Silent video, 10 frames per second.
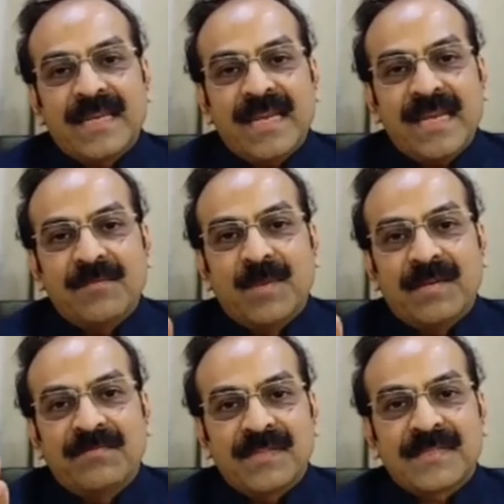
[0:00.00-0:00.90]
by
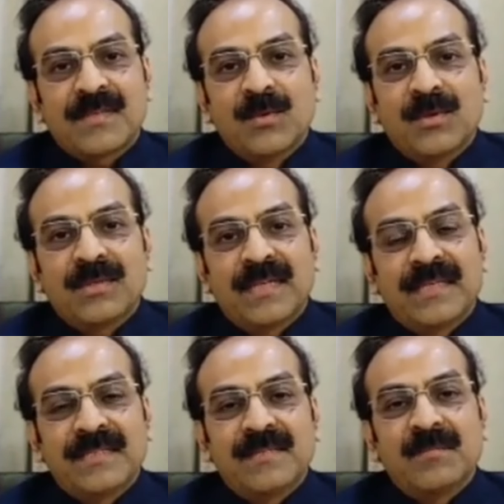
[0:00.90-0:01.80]
first look that it
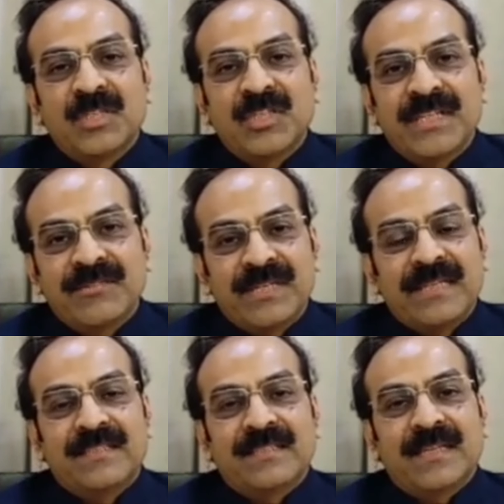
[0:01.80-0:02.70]
is a machine drilled
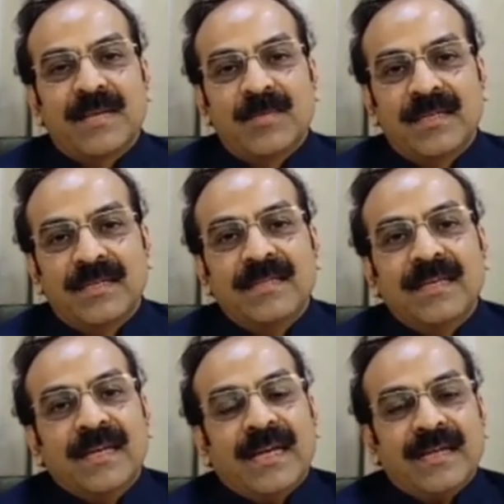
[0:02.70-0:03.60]
emerald,
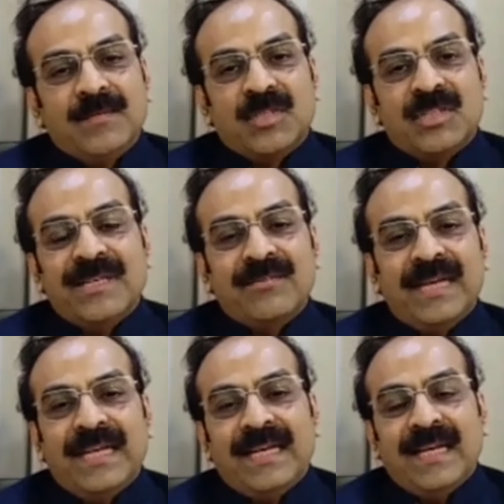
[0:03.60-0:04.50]
and machine
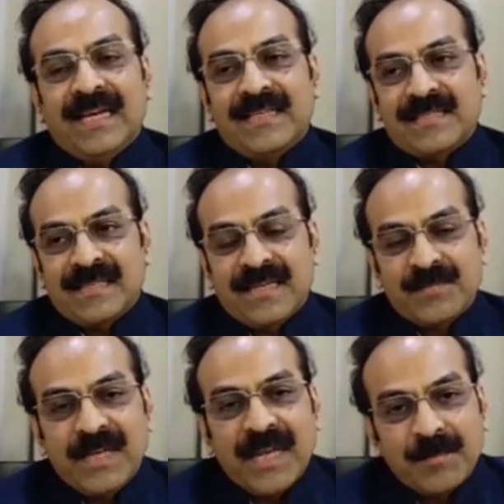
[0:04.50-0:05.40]
drilling has has been
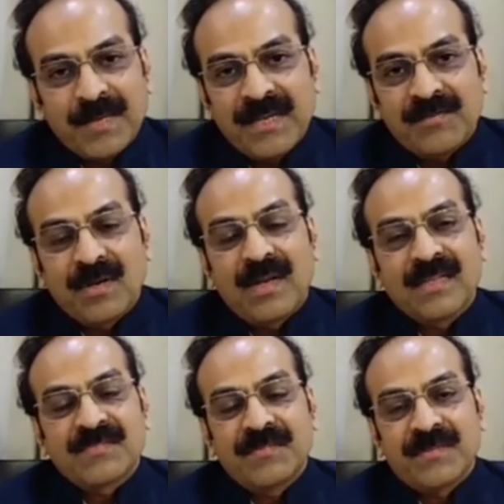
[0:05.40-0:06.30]
happening for last
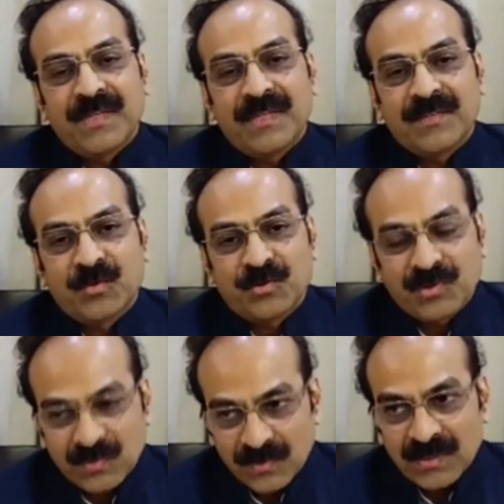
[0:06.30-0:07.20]
50 years or so.
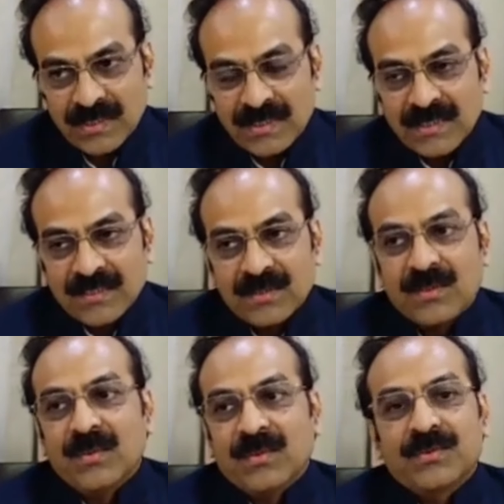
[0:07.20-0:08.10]

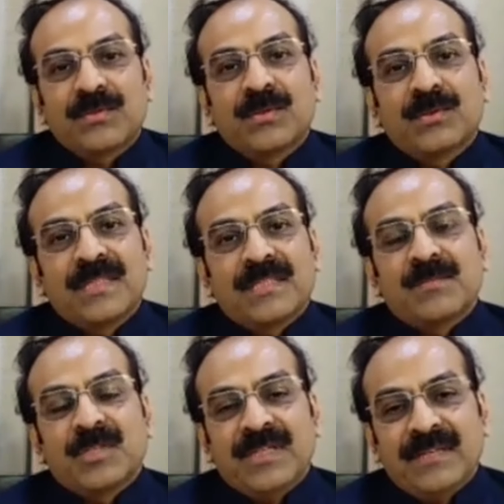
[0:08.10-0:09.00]
So so this
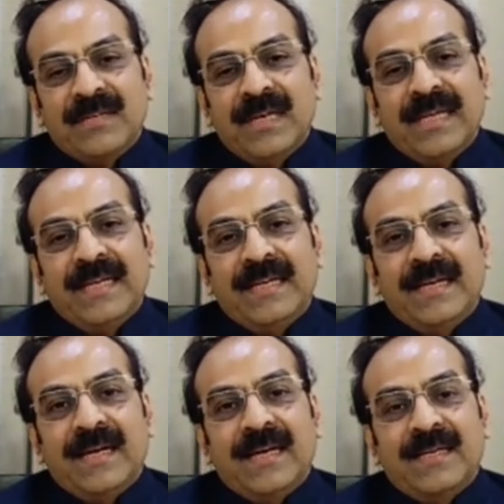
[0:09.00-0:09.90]
machine drilling
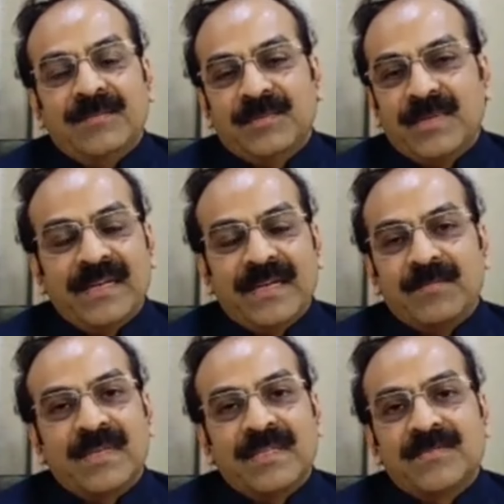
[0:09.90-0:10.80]
uh, drilled
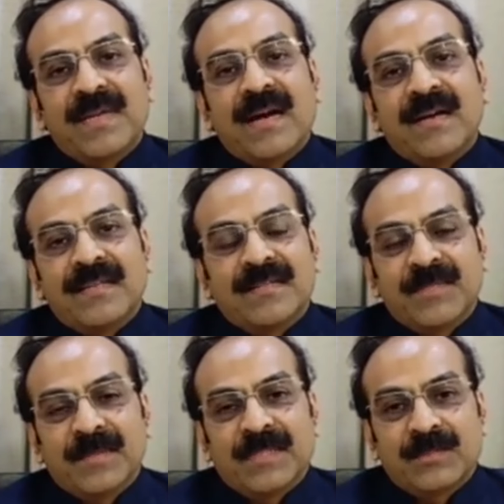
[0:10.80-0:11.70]
emeralds, we can't term them
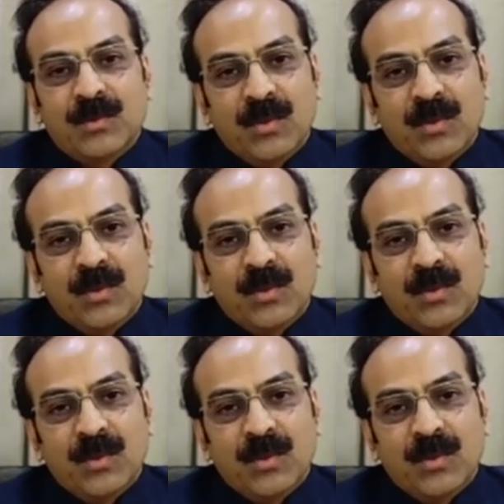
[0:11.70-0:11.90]
as old